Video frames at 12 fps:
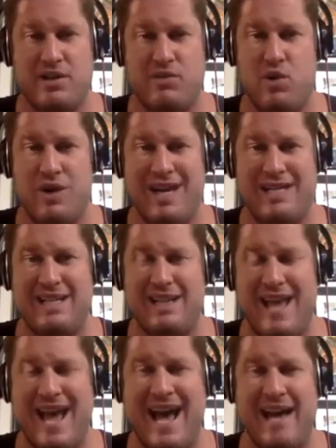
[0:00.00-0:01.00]
and we'll get to
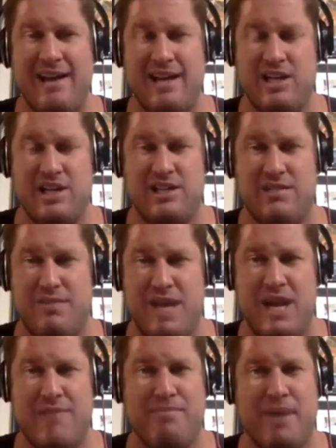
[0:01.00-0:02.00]
that in just a
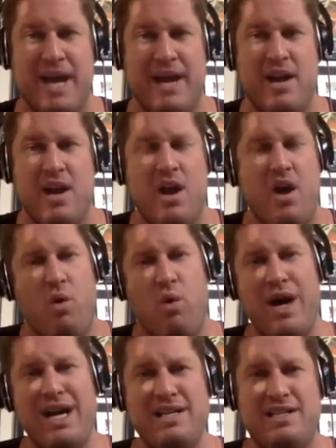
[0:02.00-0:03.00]
minute. But
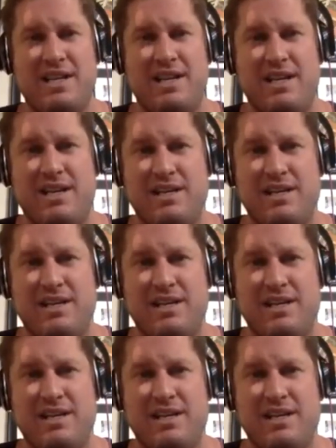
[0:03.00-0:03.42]
what is uh,